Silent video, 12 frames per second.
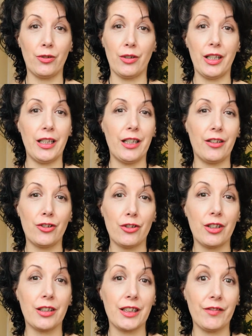or any other
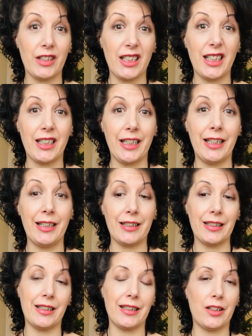drugs for 10 years
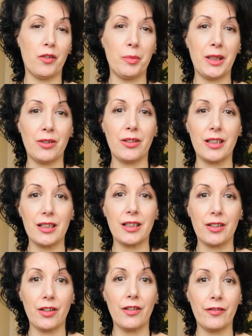since I've been on this
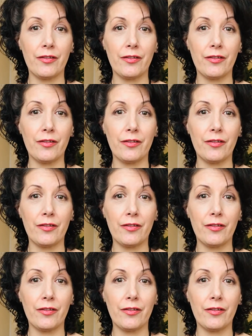stuff.